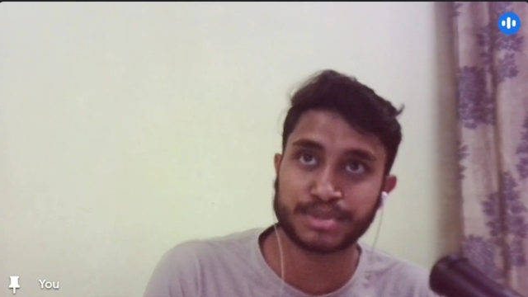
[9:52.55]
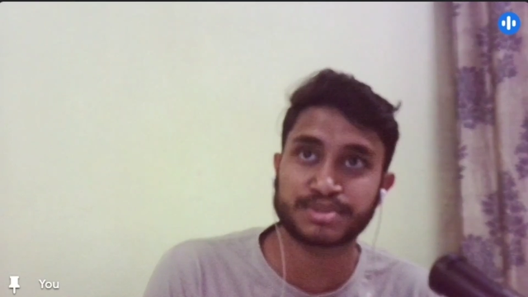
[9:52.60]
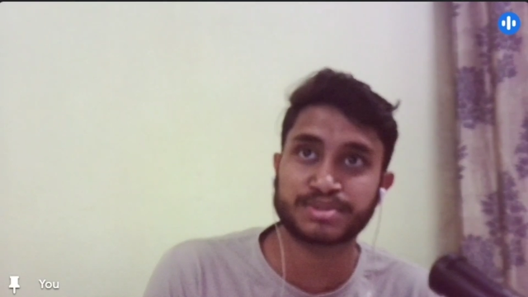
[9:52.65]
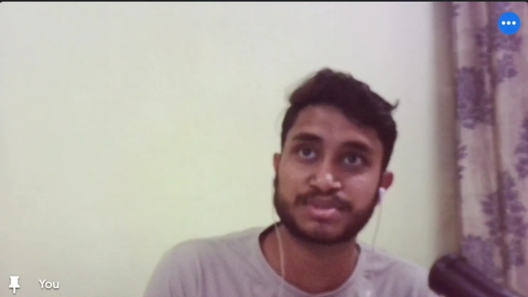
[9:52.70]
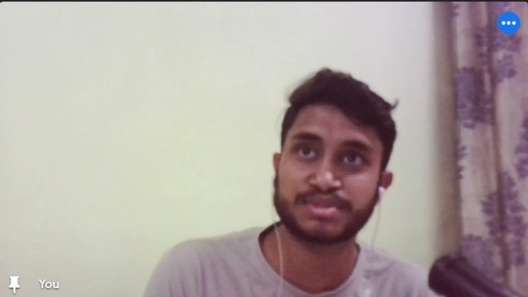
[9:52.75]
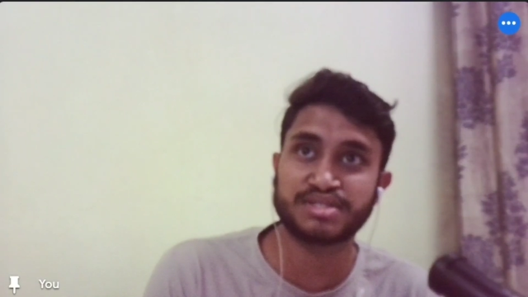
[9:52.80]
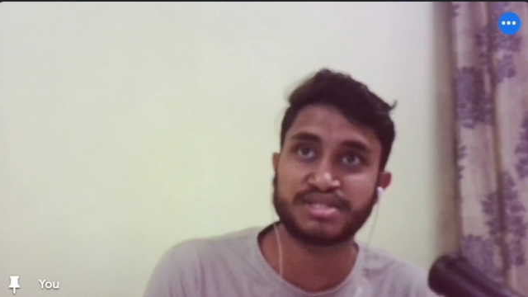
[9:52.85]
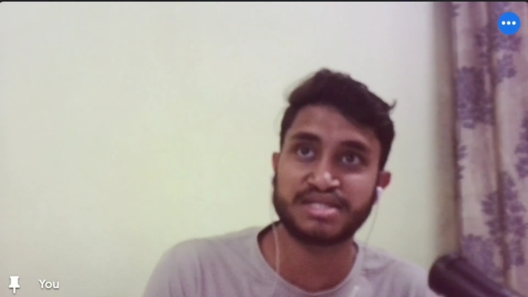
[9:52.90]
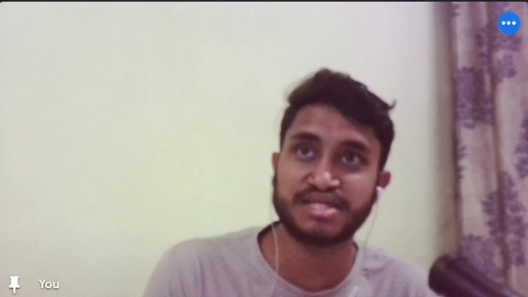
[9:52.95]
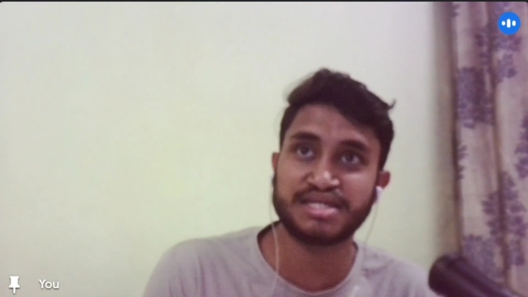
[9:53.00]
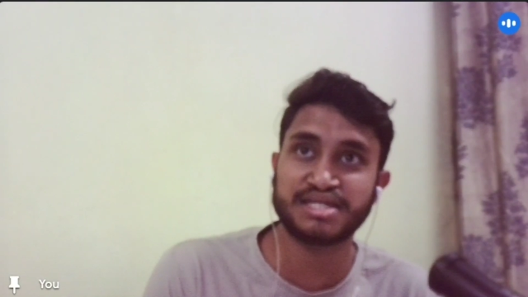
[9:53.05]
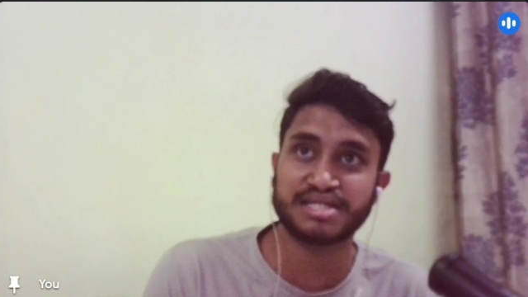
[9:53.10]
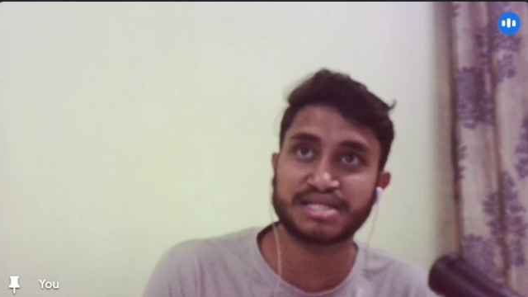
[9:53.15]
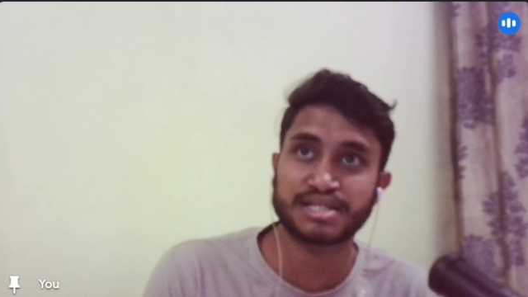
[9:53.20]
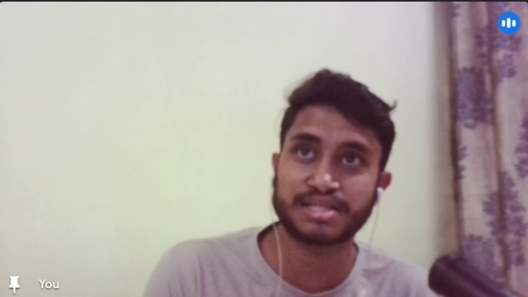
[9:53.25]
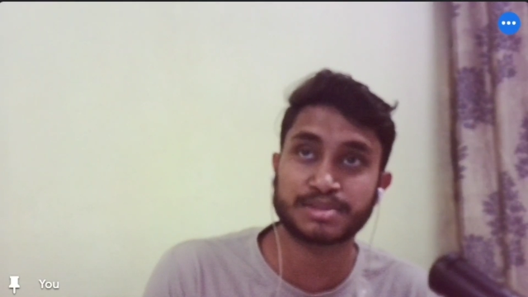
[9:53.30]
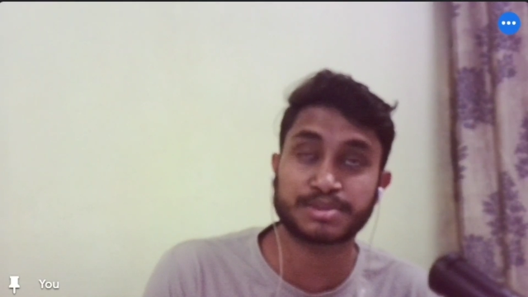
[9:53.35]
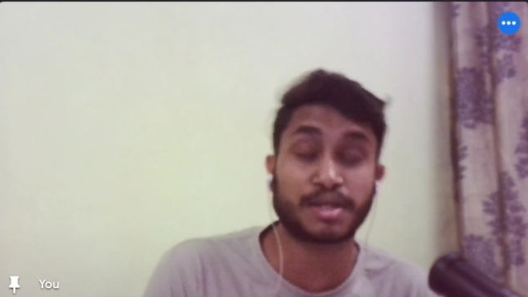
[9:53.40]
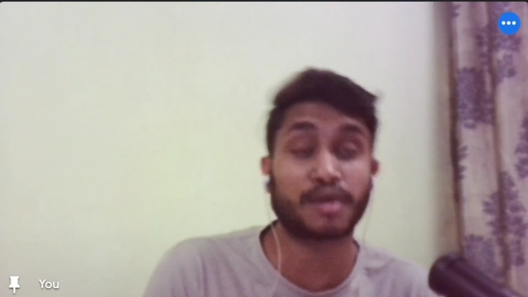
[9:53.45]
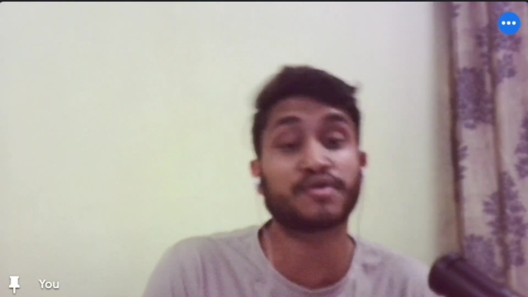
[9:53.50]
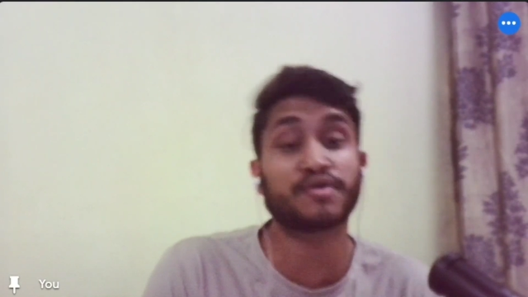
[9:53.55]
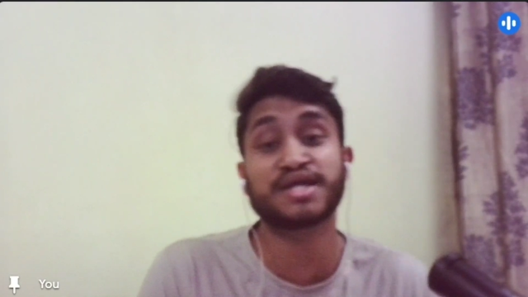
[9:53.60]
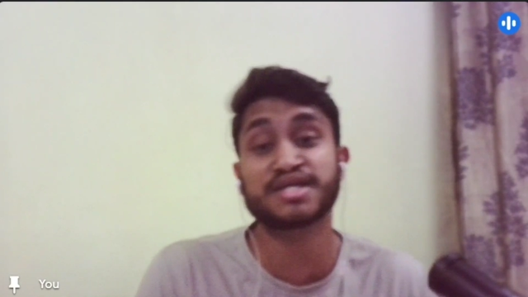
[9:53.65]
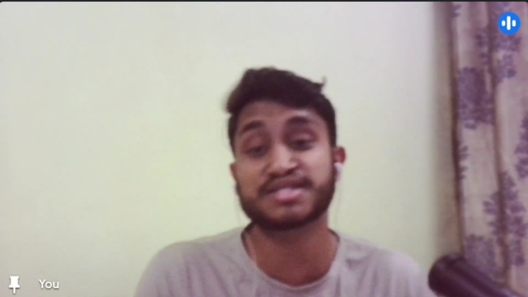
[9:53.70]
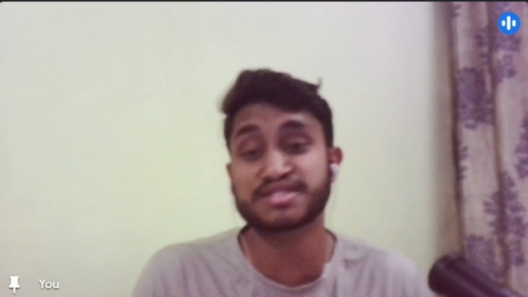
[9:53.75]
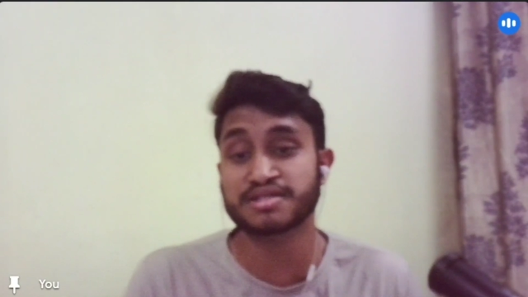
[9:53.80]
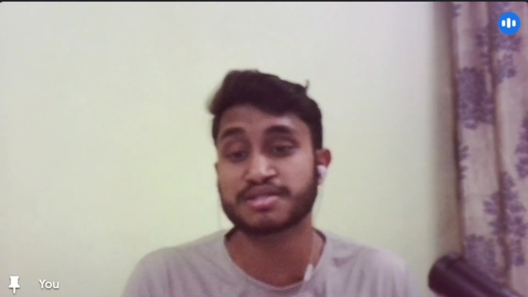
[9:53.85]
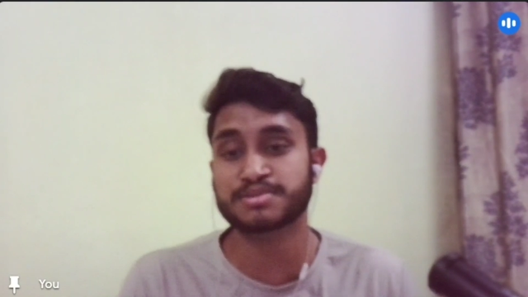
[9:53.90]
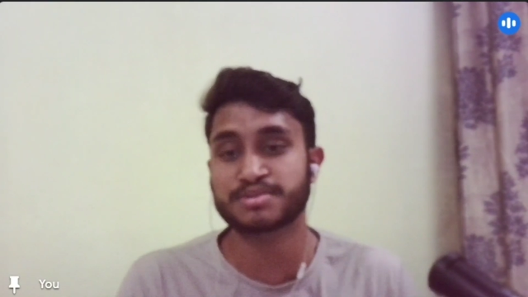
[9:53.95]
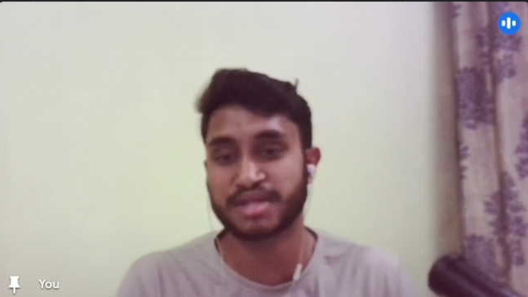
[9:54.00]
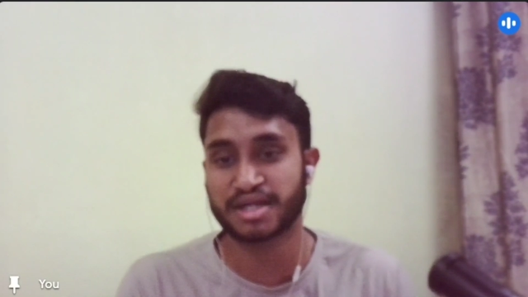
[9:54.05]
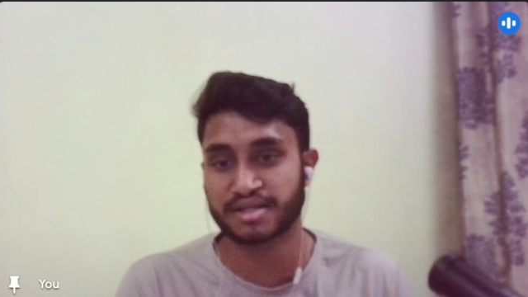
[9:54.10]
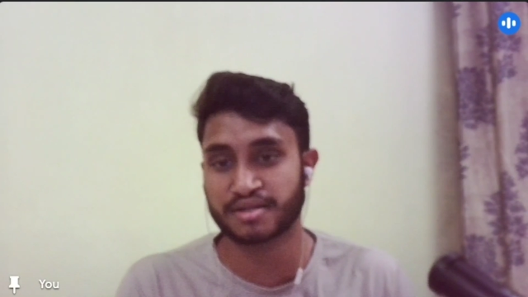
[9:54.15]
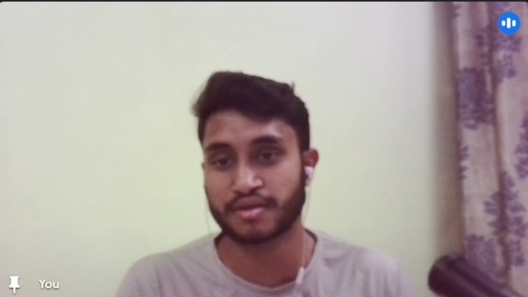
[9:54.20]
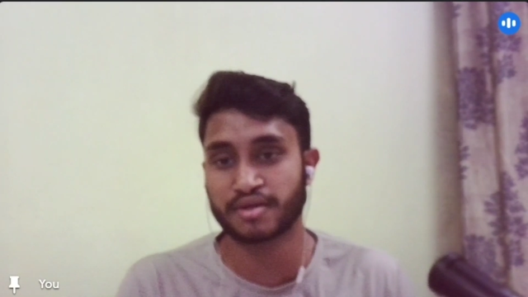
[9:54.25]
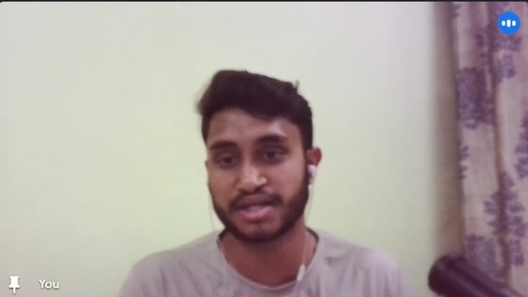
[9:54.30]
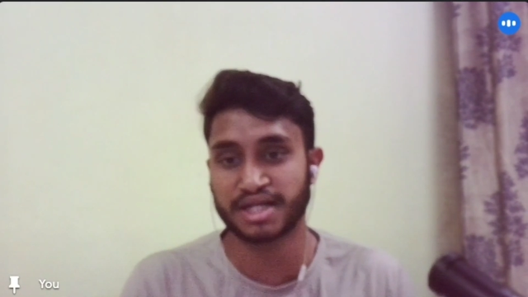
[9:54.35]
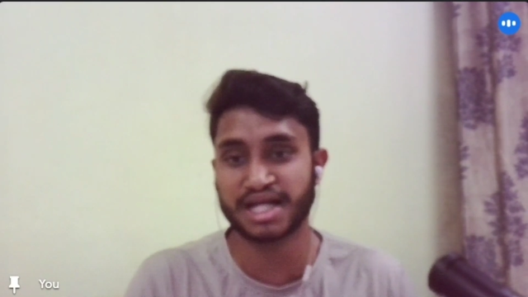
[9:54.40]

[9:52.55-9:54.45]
the foundation of that content,